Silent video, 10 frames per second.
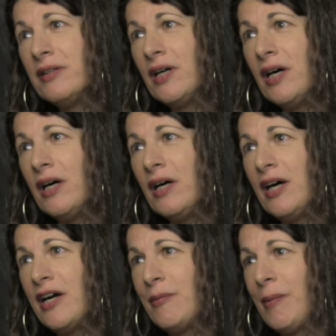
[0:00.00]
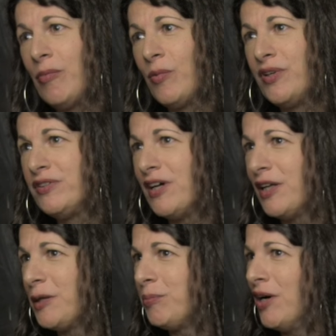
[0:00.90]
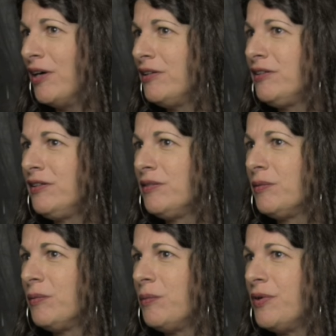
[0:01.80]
I remember when Dolly Parton